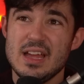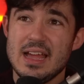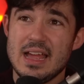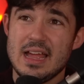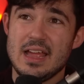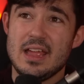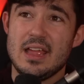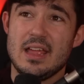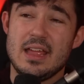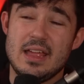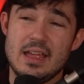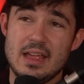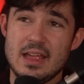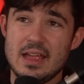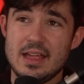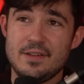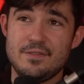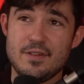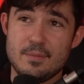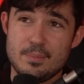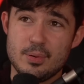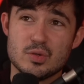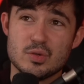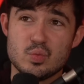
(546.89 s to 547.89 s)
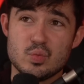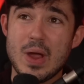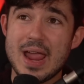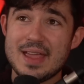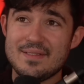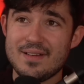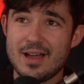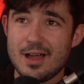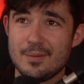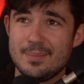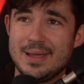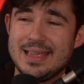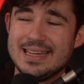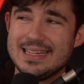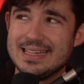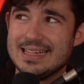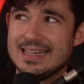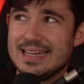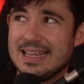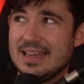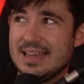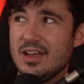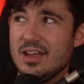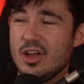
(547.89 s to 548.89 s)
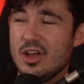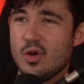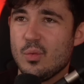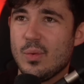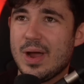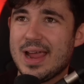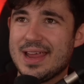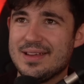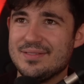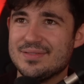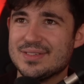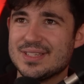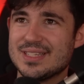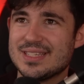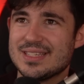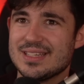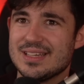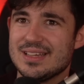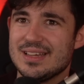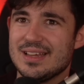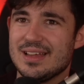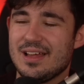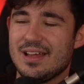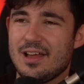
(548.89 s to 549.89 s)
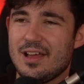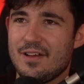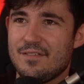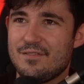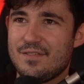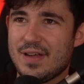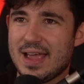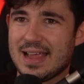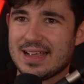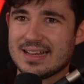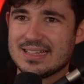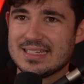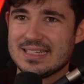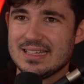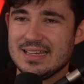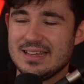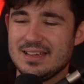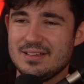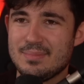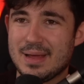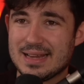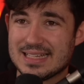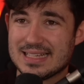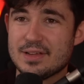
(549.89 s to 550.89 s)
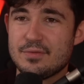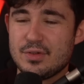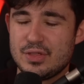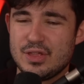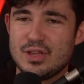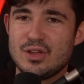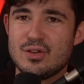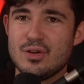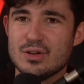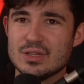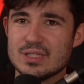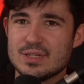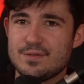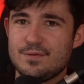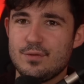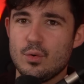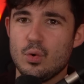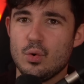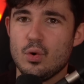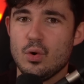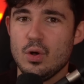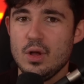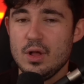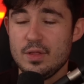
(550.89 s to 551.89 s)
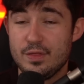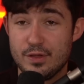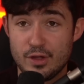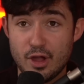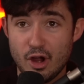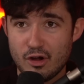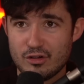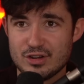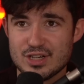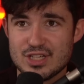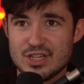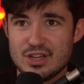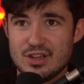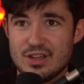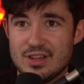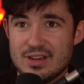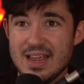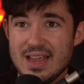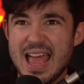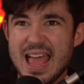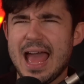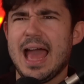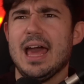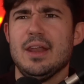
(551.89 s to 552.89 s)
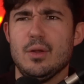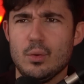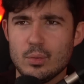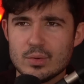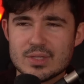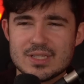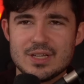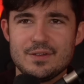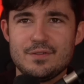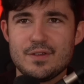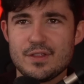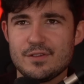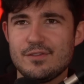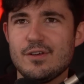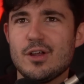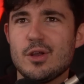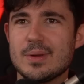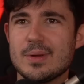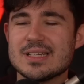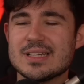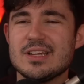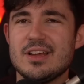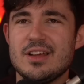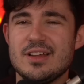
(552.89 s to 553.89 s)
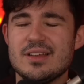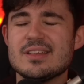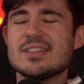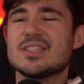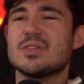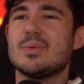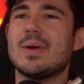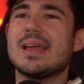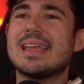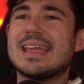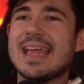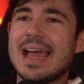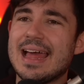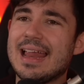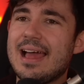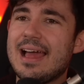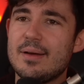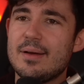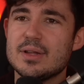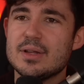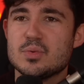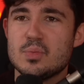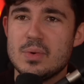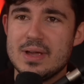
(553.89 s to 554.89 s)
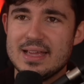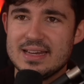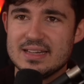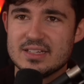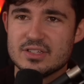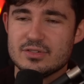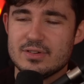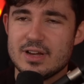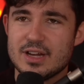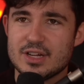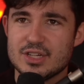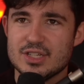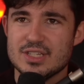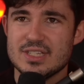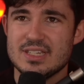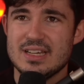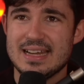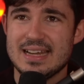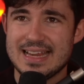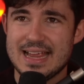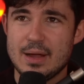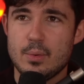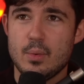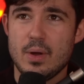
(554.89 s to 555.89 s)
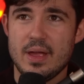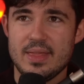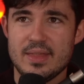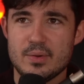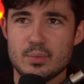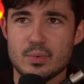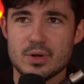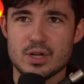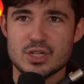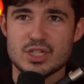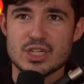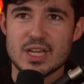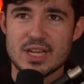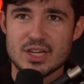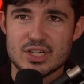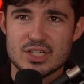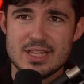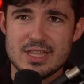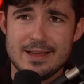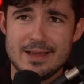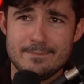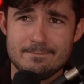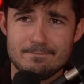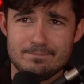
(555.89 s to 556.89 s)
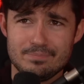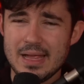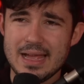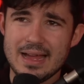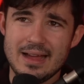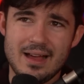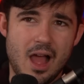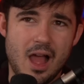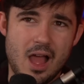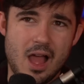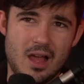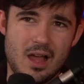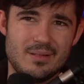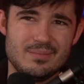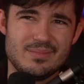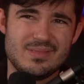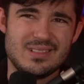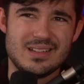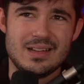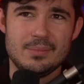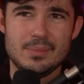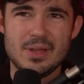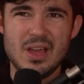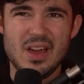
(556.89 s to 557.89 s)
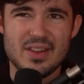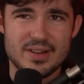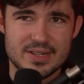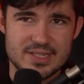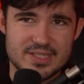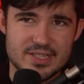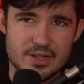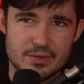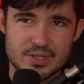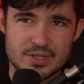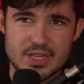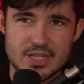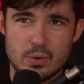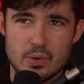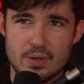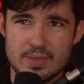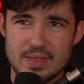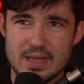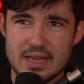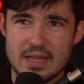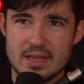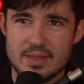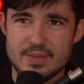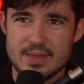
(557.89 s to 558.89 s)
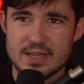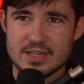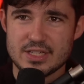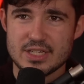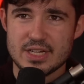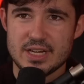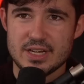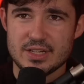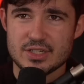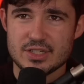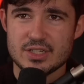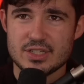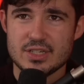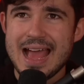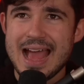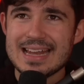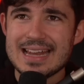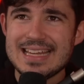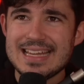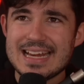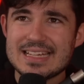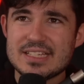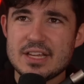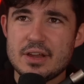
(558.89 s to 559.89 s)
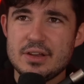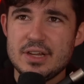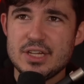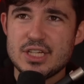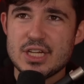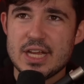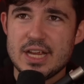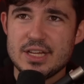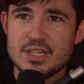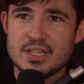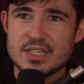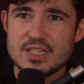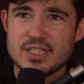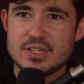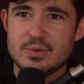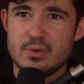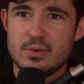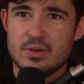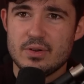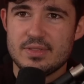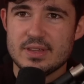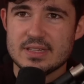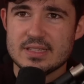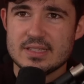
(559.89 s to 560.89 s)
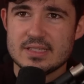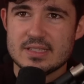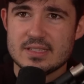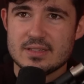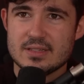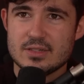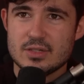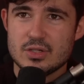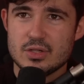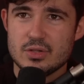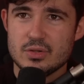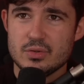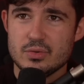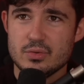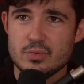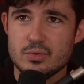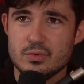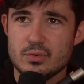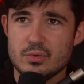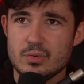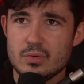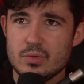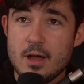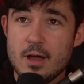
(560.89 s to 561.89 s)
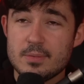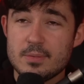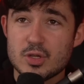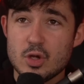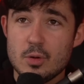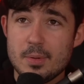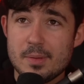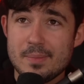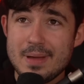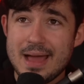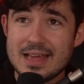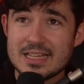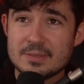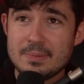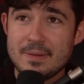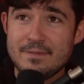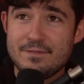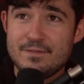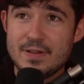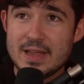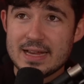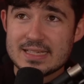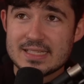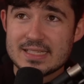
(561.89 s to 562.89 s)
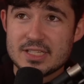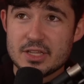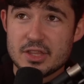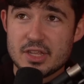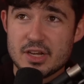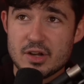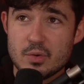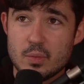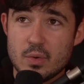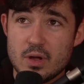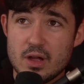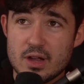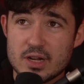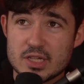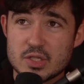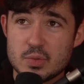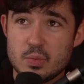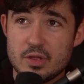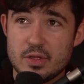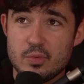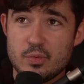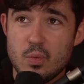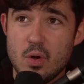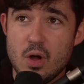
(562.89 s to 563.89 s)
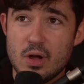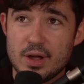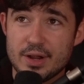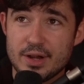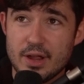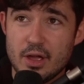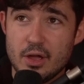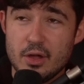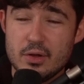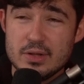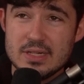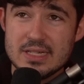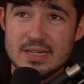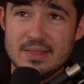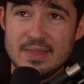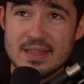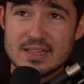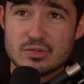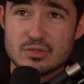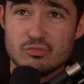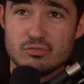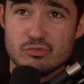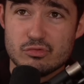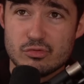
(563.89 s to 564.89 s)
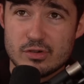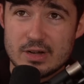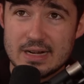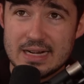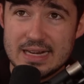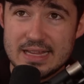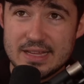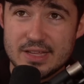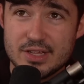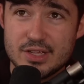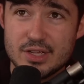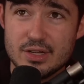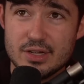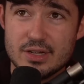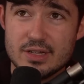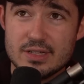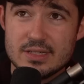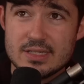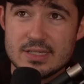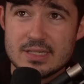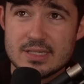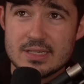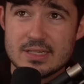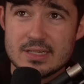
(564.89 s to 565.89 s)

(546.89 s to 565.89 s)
If it pulls Wave out immediately, Wave's effect makes everything cost 4 the current turn and also for the following turn. So I get how it's weird interactions and I get why they'd want to change that. But yeah, I'm kind of so on that change. And text only changes to all of this too. Absorbing Man's been fixed so that it works with Wong and Odin. That's really good.